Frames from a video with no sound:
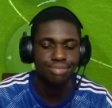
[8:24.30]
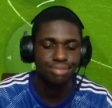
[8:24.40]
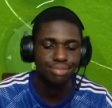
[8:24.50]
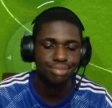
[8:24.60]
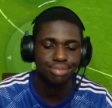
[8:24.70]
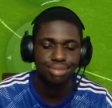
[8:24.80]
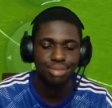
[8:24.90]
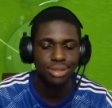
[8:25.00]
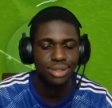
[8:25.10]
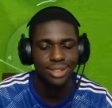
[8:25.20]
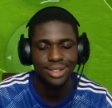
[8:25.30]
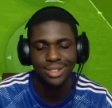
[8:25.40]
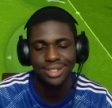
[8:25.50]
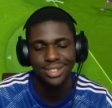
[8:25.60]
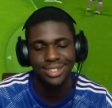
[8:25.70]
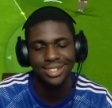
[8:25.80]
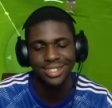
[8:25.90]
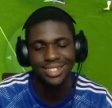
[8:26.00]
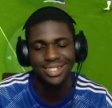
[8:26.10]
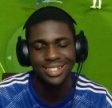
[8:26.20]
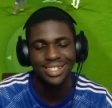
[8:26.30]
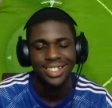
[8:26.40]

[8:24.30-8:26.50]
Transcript: No one is speaking in this clip.